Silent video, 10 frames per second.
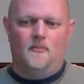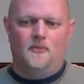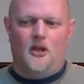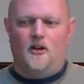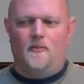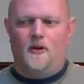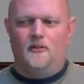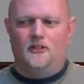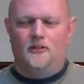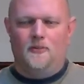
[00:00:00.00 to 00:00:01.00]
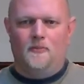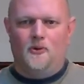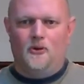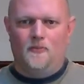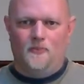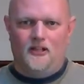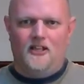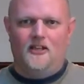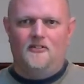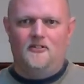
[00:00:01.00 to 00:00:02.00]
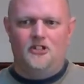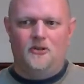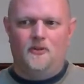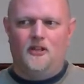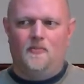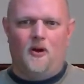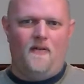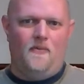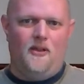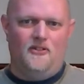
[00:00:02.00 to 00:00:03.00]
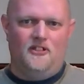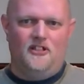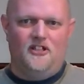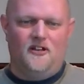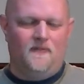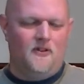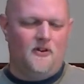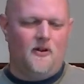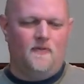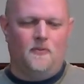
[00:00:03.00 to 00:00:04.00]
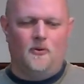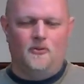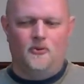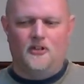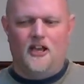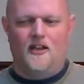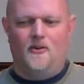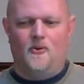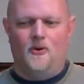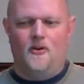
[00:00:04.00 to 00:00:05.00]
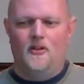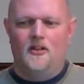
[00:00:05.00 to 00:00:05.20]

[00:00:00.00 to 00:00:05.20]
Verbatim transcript: talk about a little bit more. Again, shoot me a private message if you're comfortable doing that, or